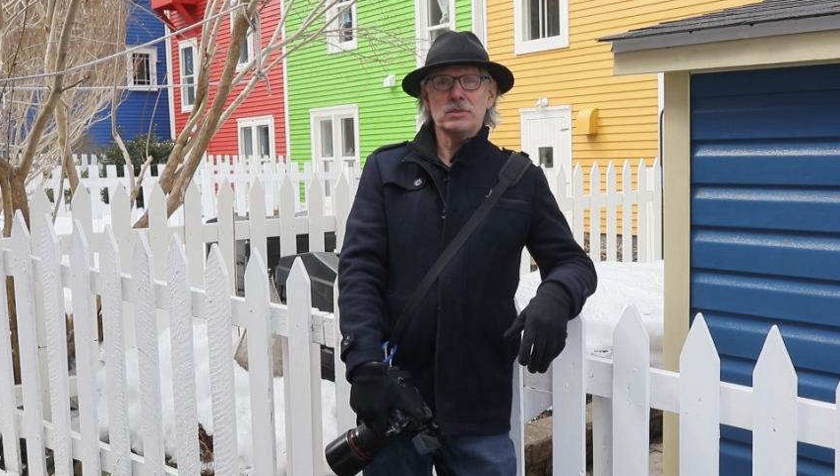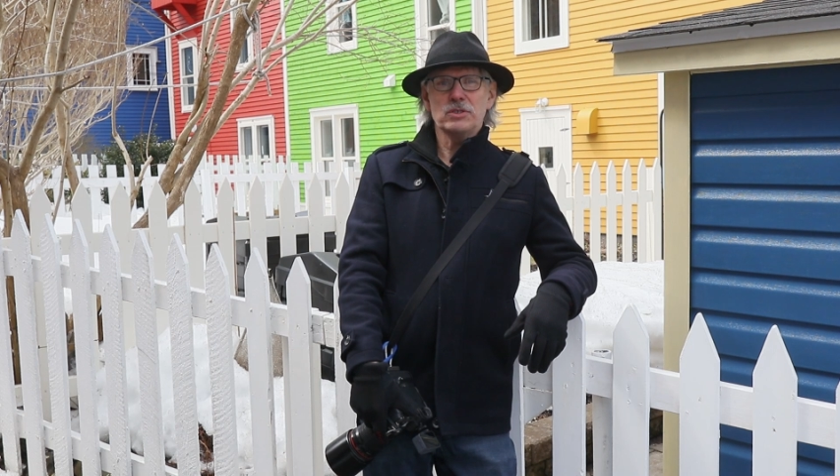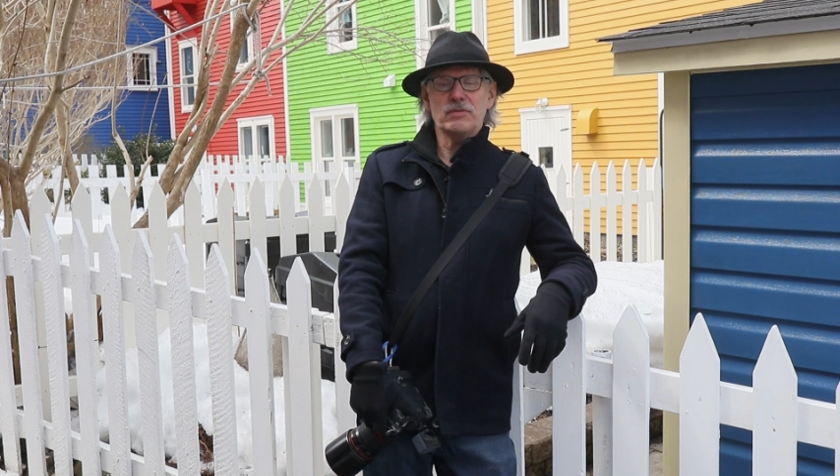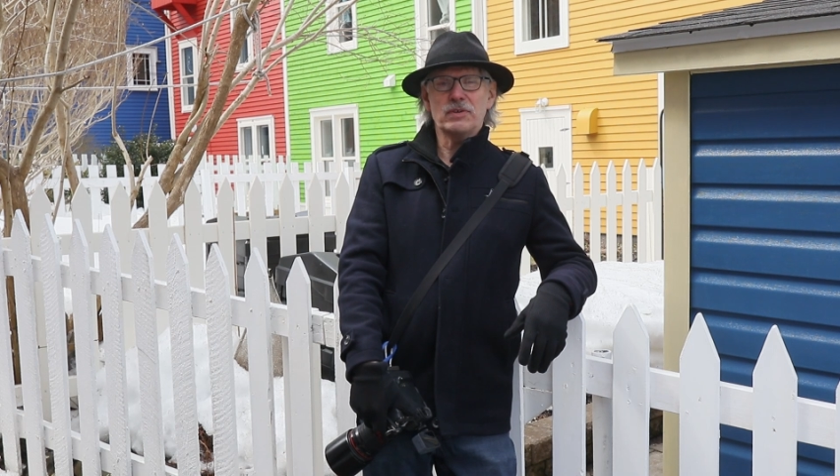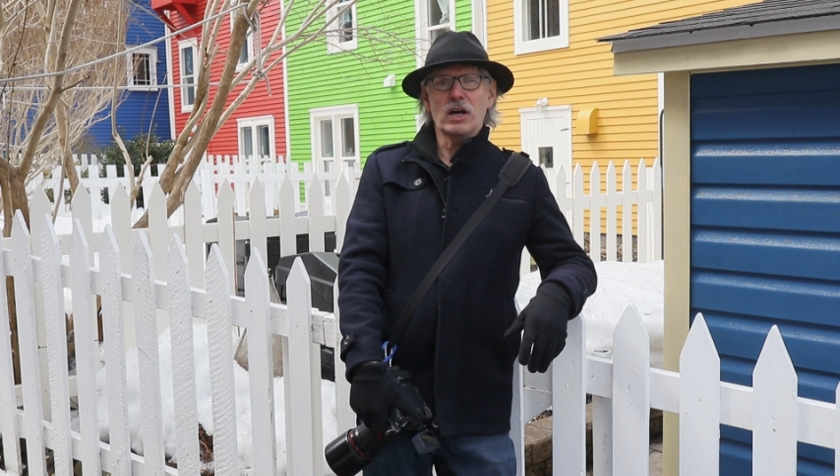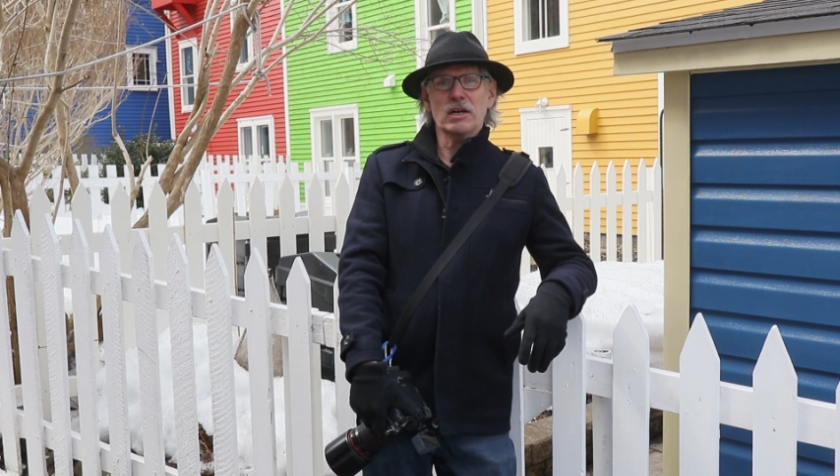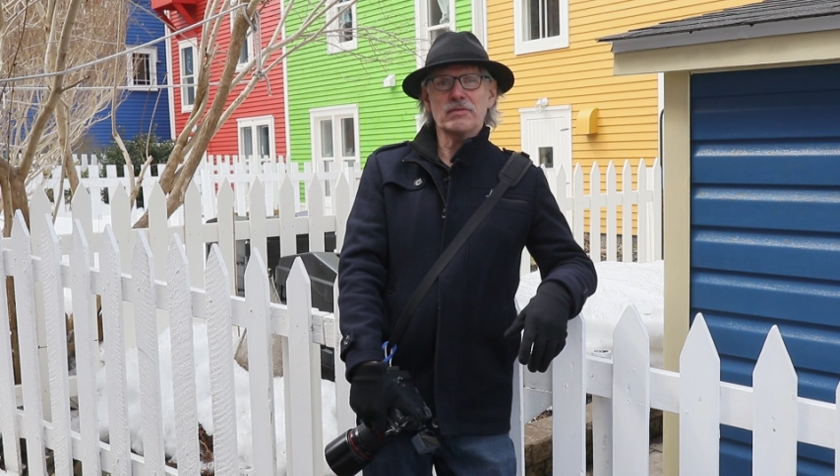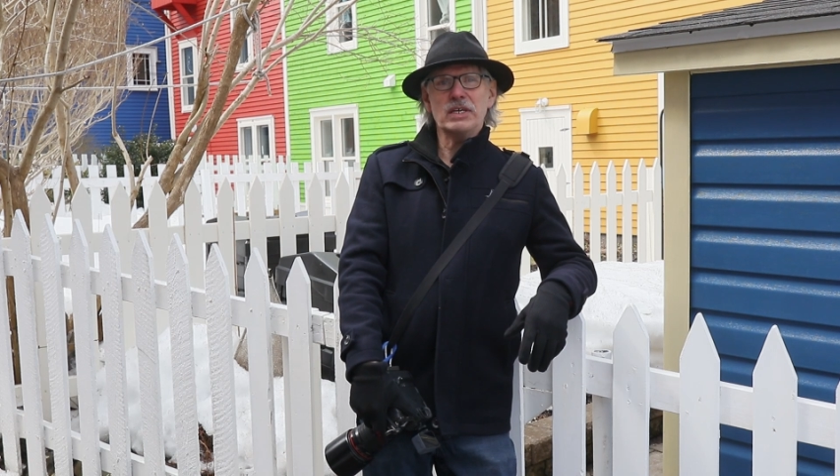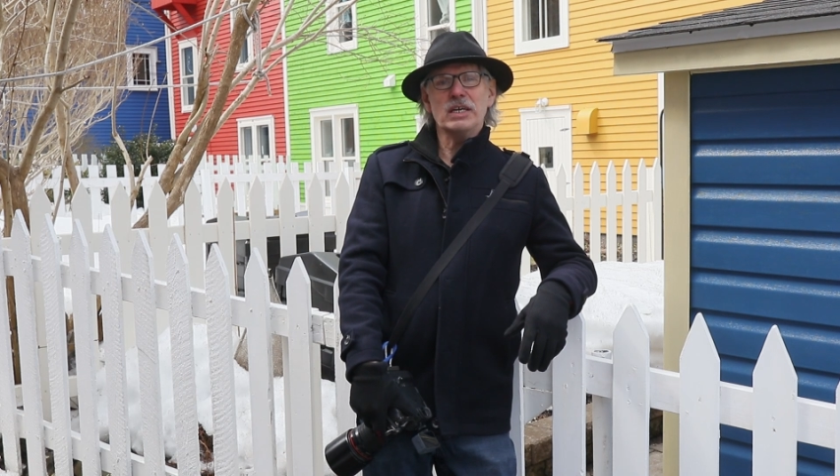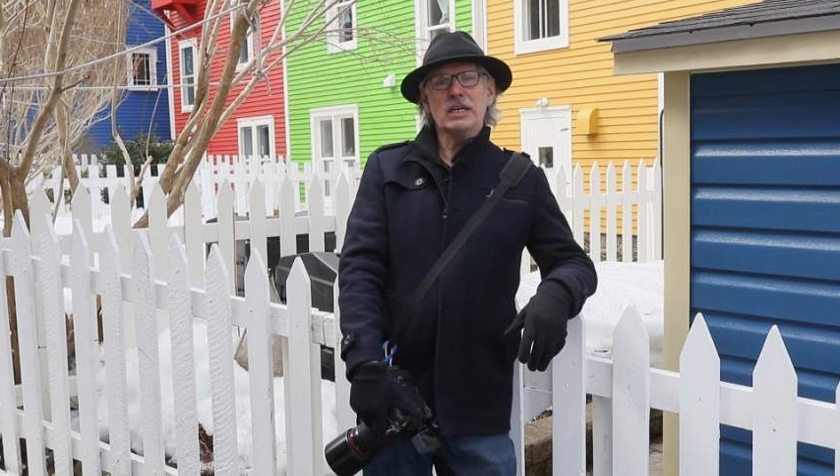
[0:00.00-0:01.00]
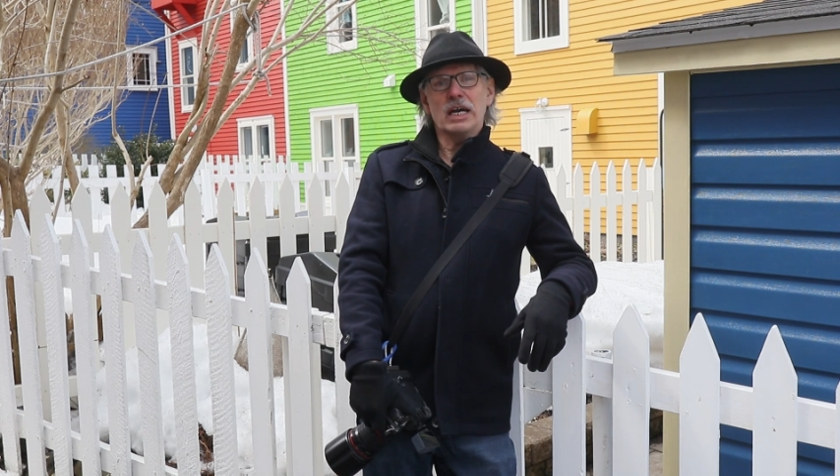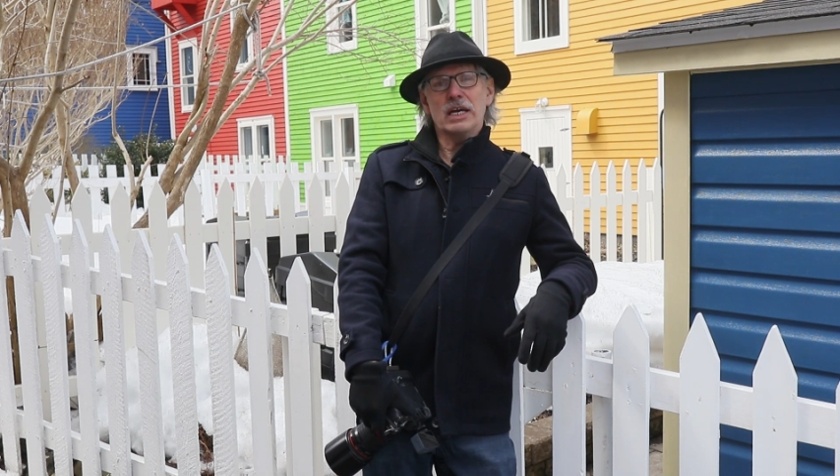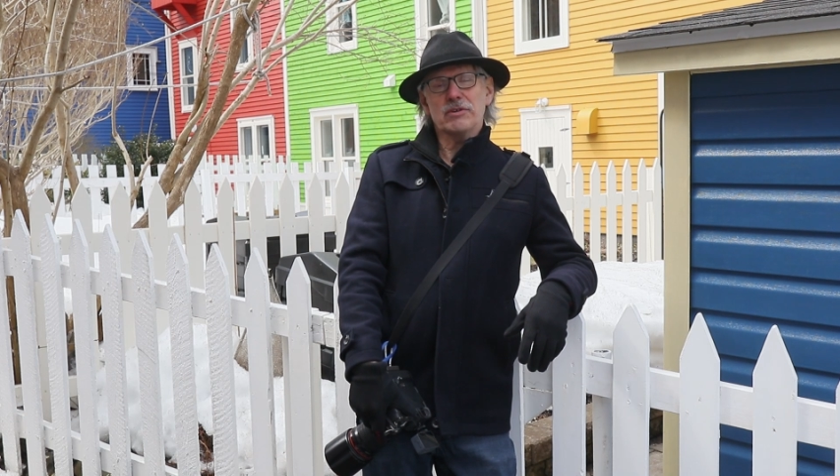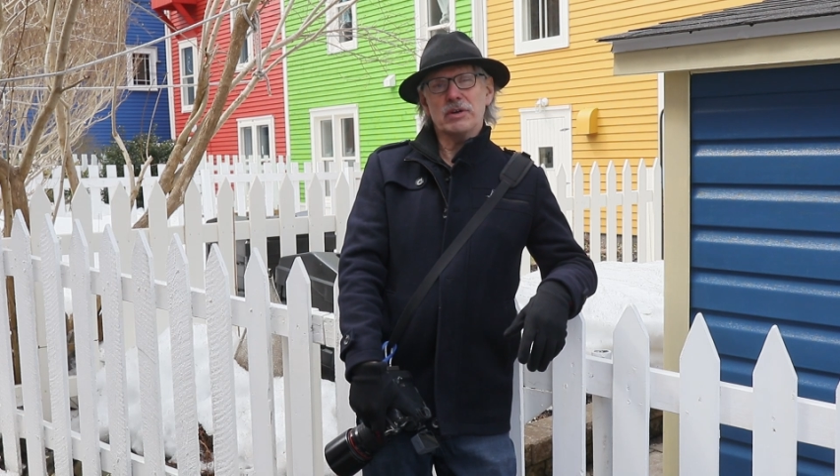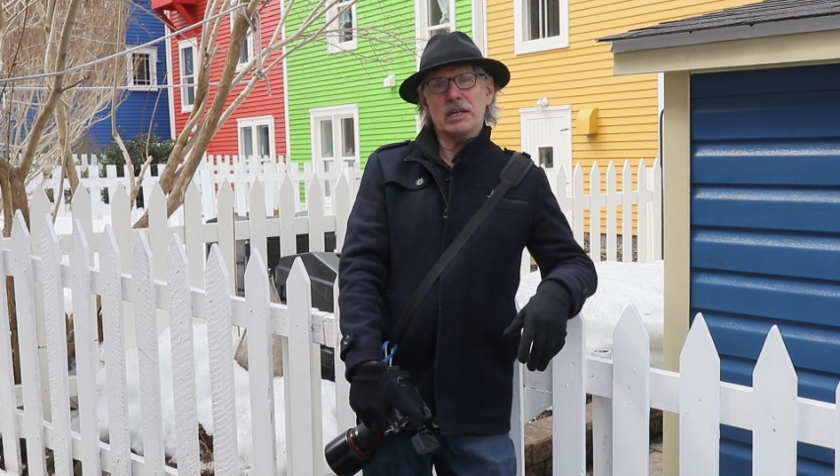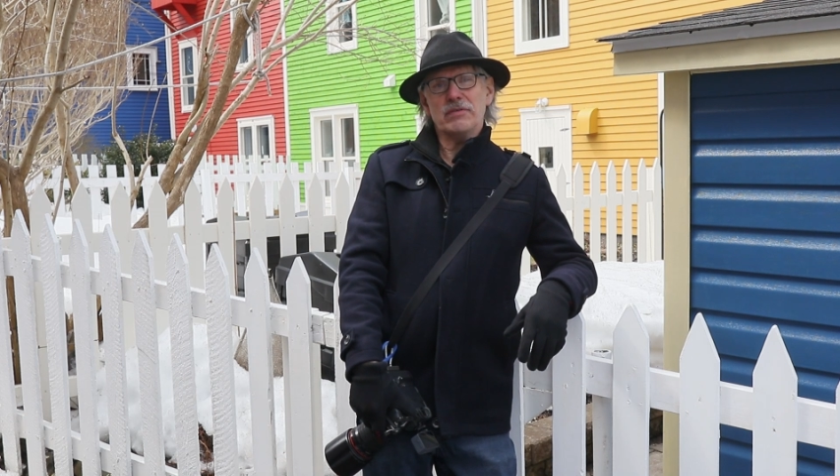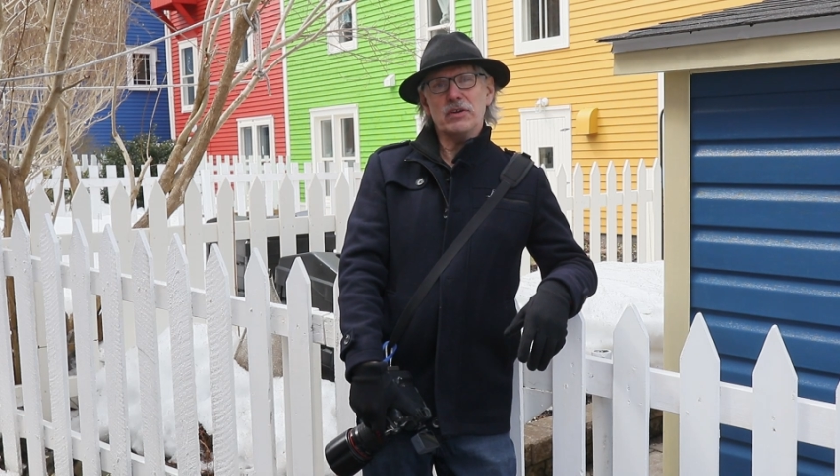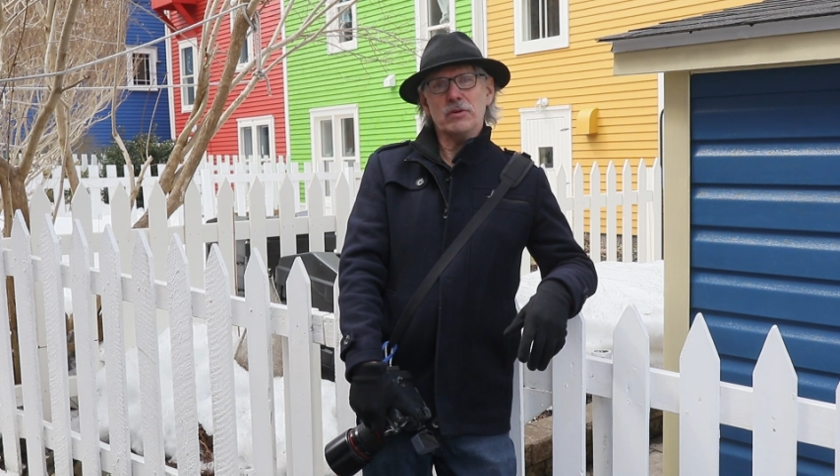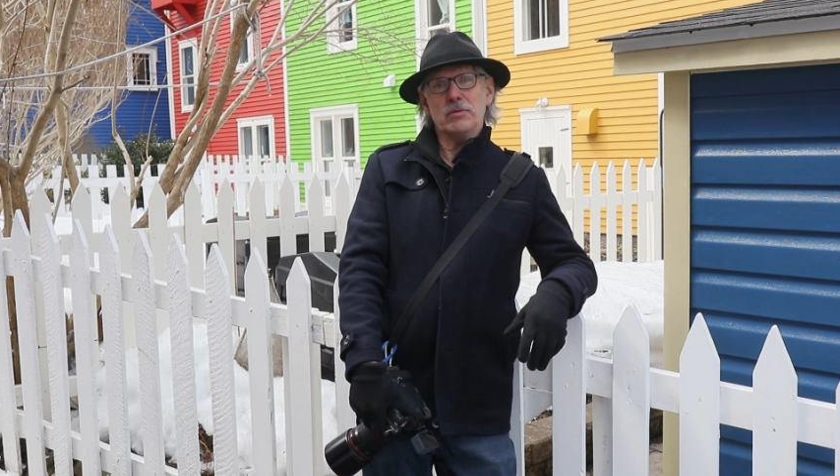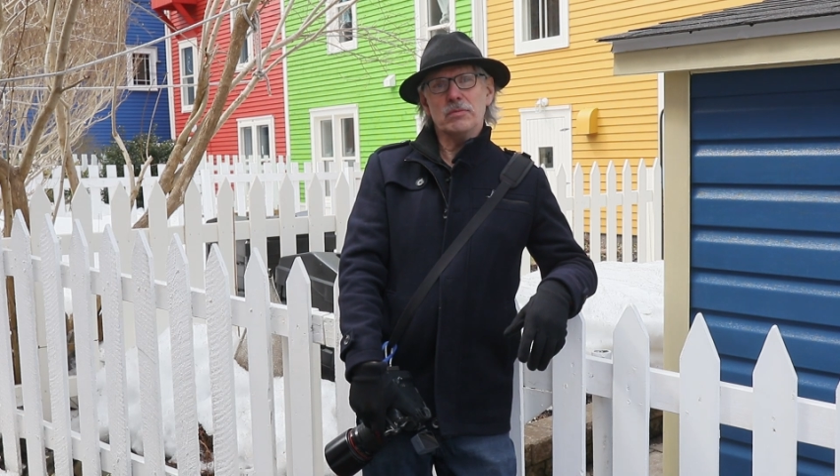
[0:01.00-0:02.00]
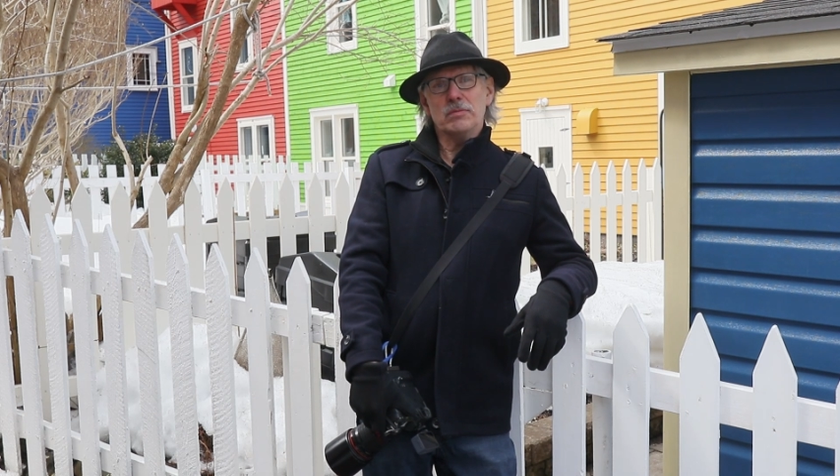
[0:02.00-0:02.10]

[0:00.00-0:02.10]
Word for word: to Photography and the Creative You.